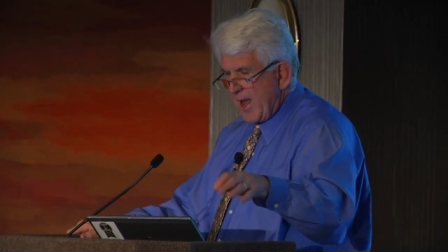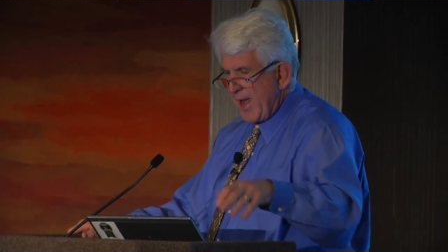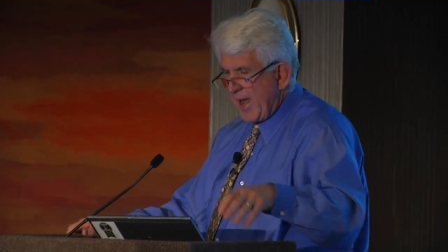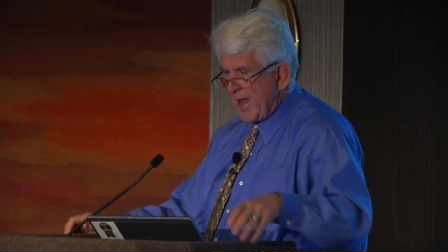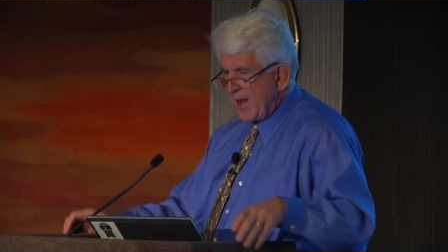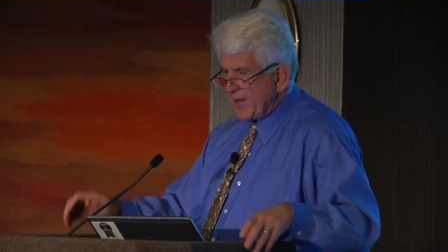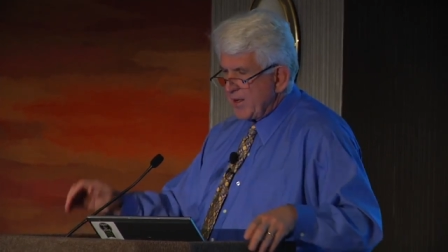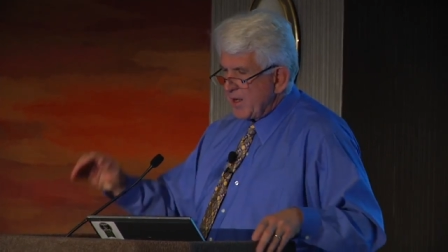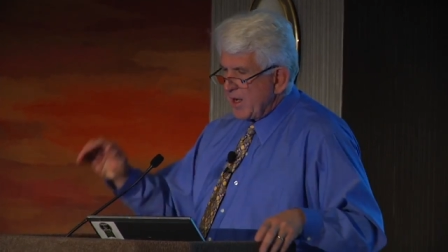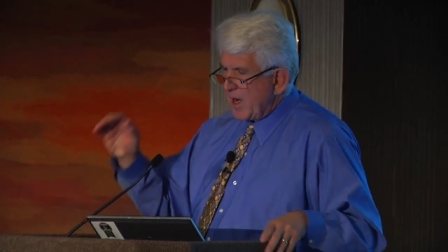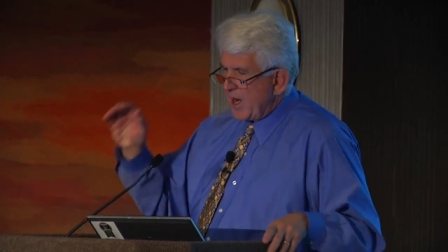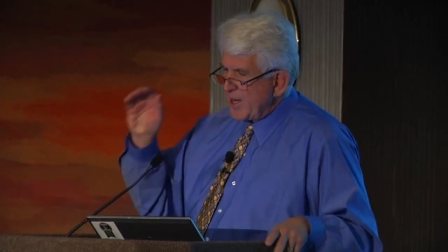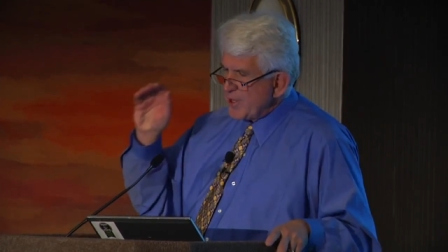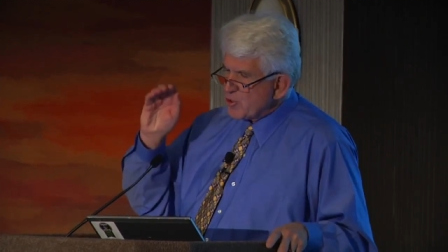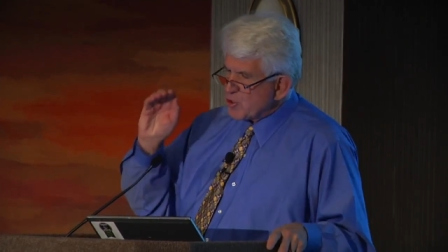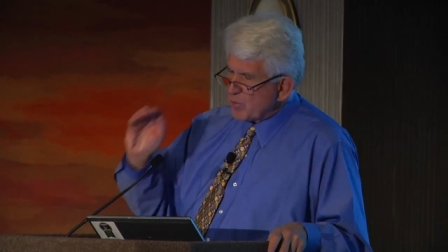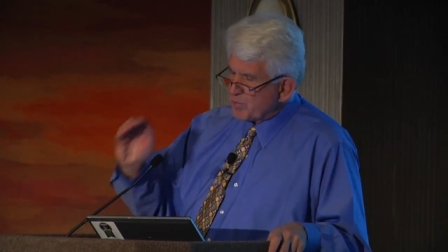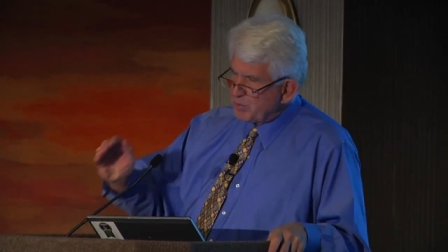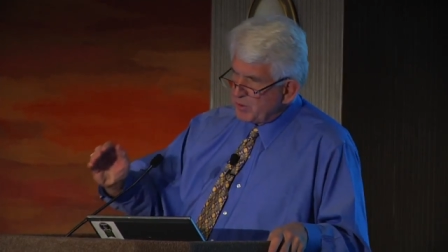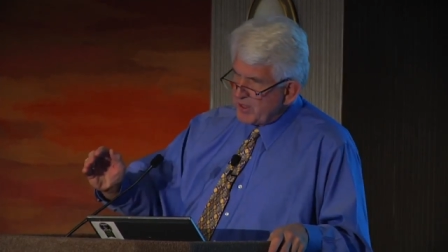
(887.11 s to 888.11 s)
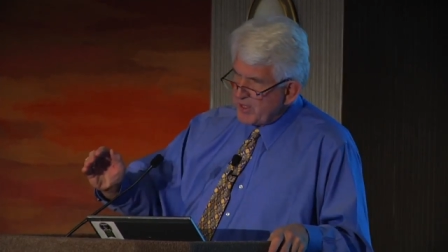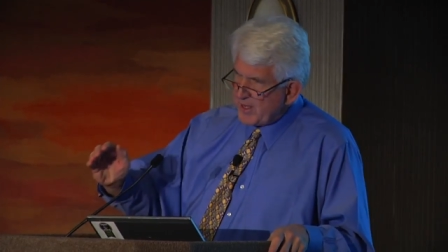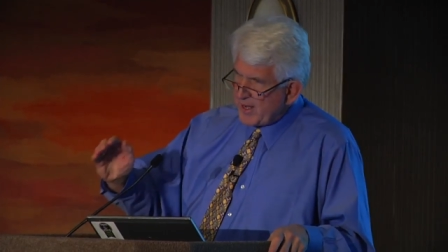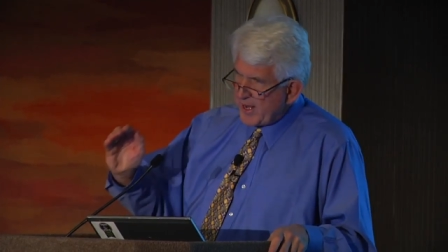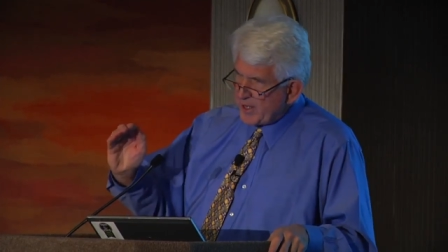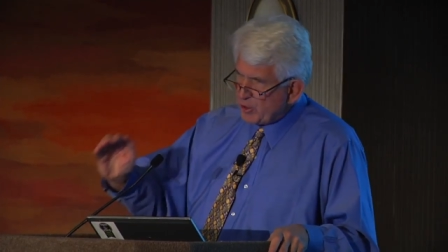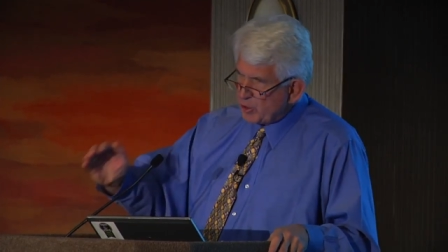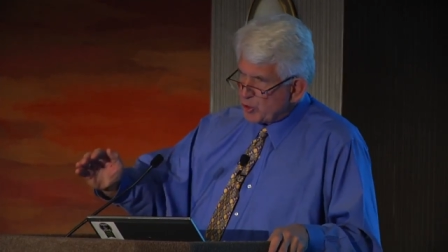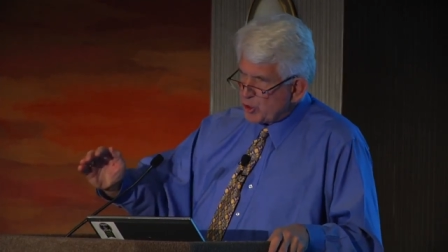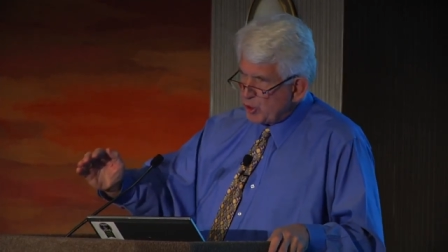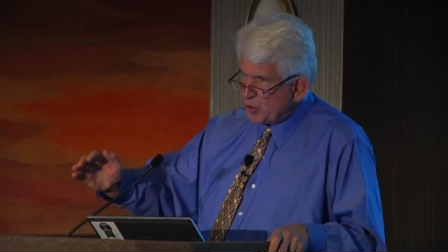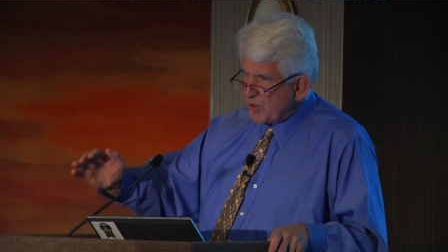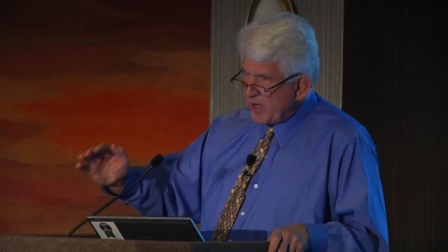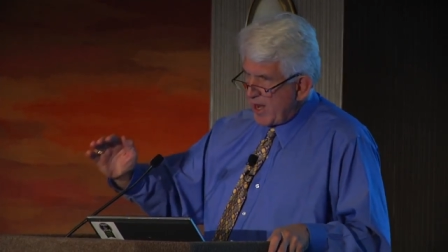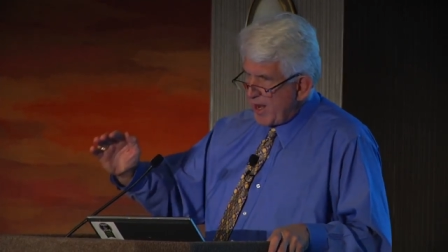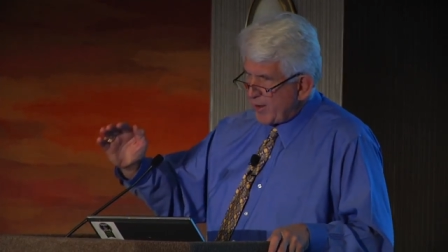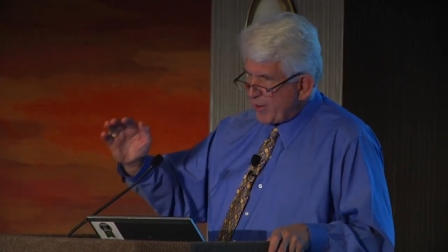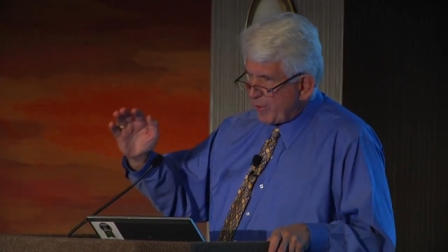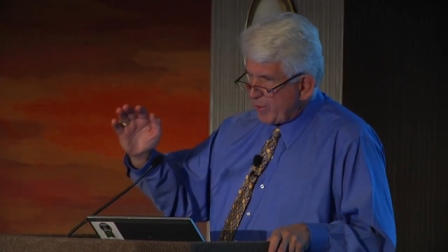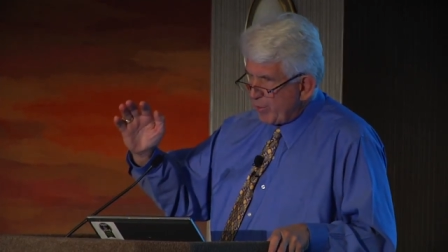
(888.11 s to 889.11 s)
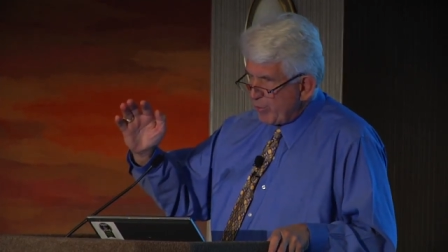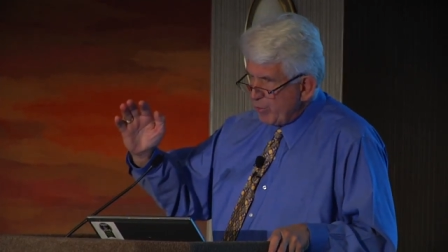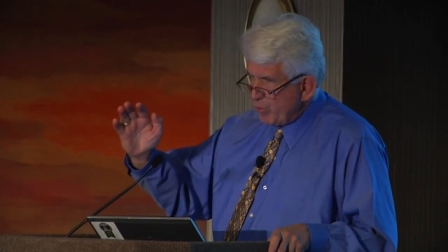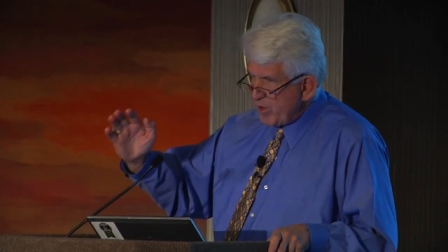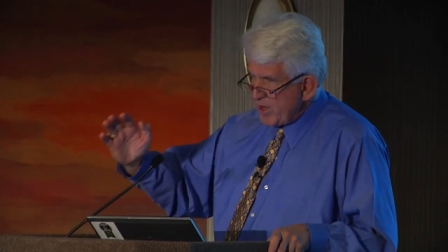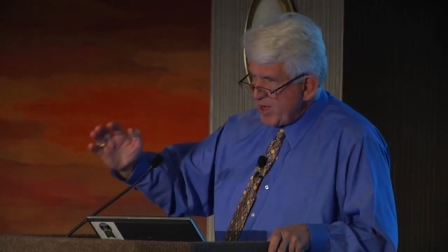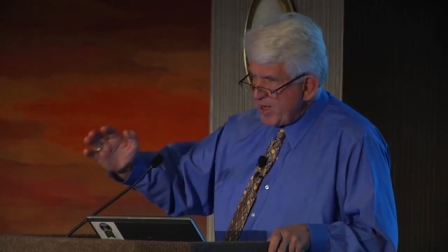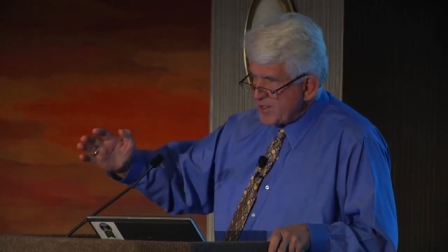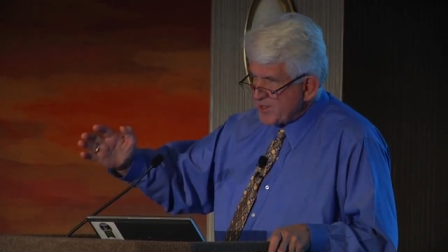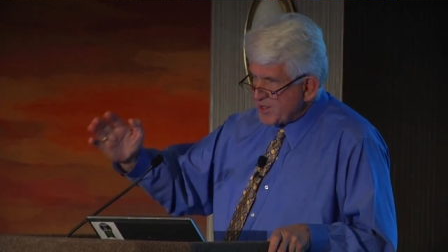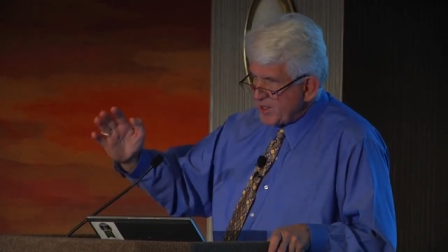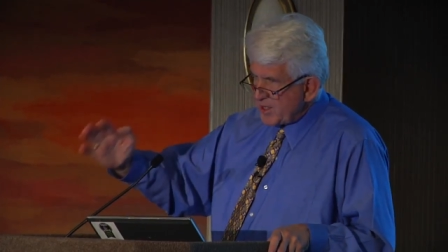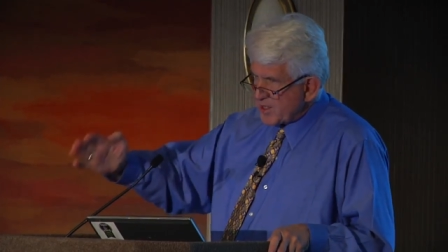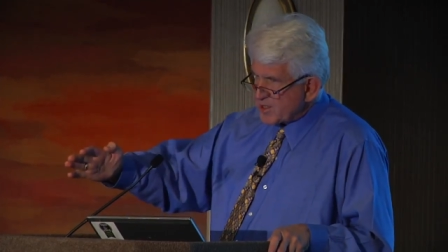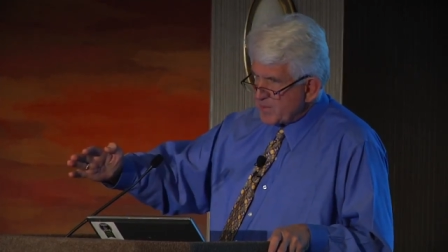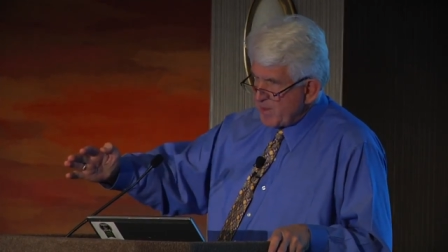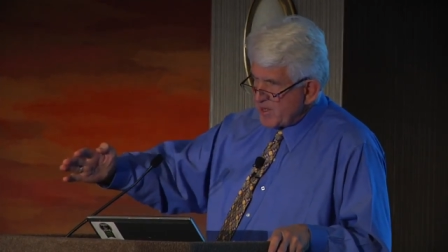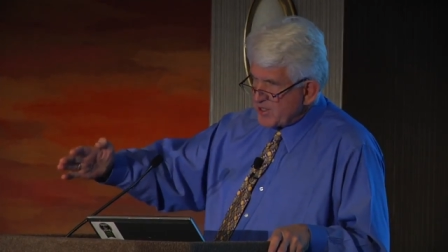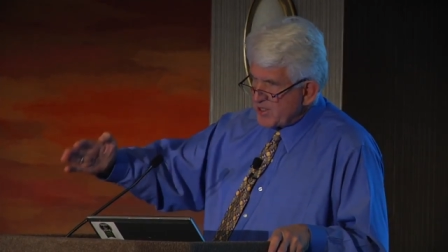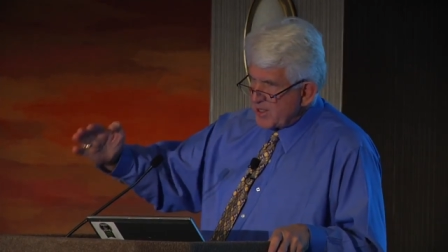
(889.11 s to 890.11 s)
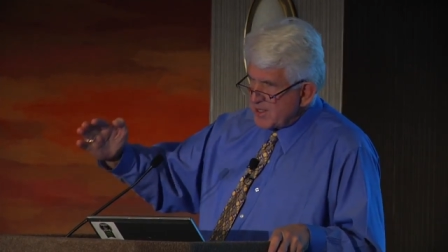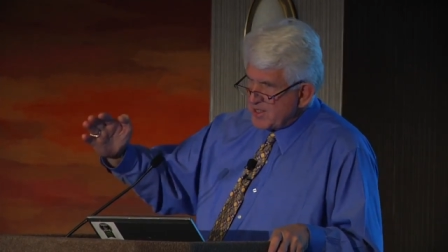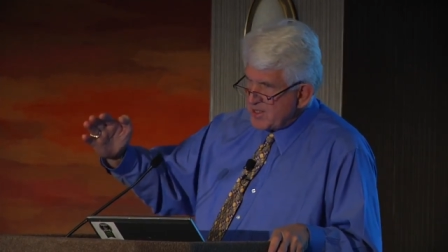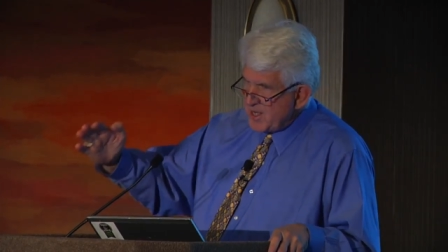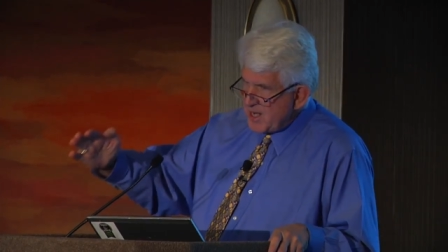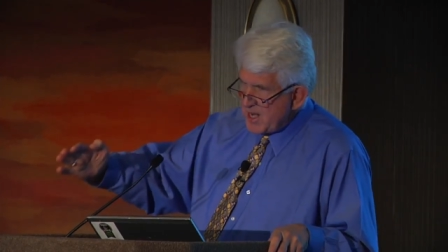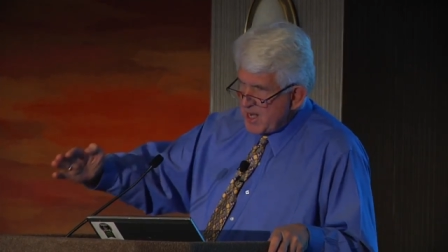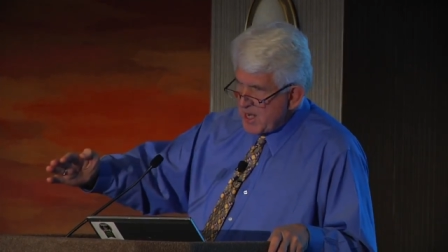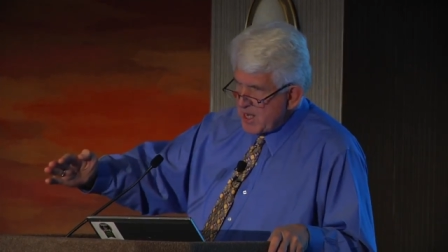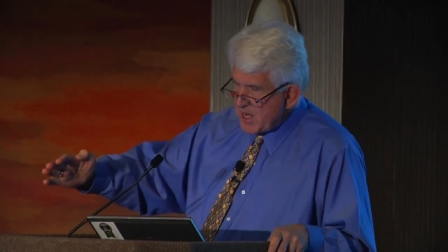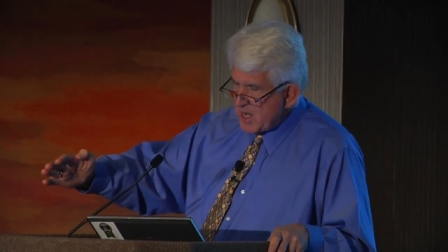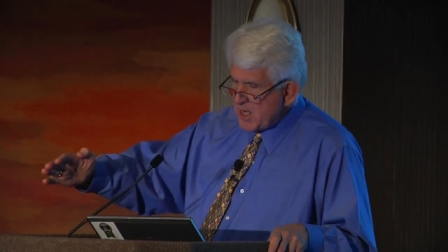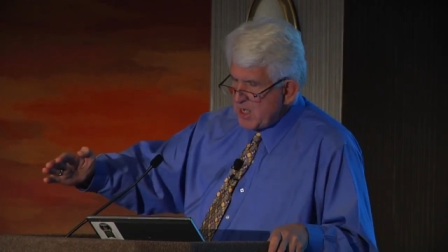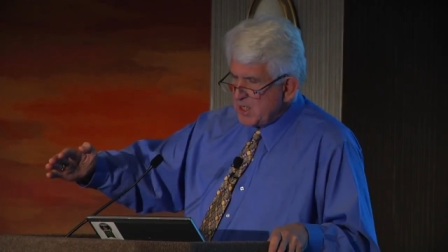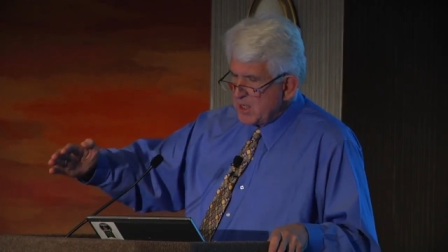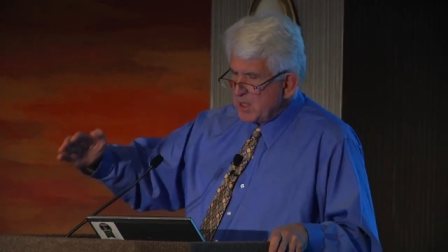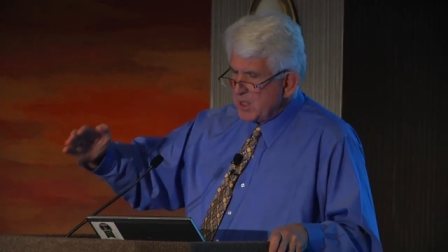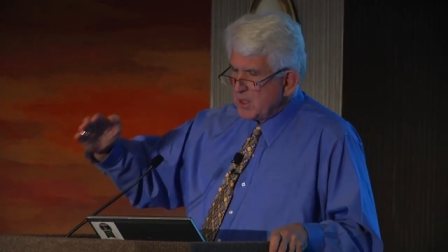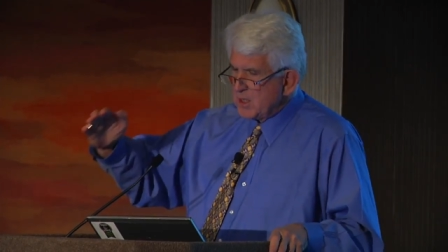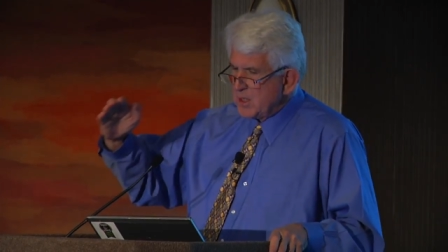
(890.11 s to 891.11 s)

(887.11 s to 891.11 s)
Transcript: and IEEE 802.3 CSMACD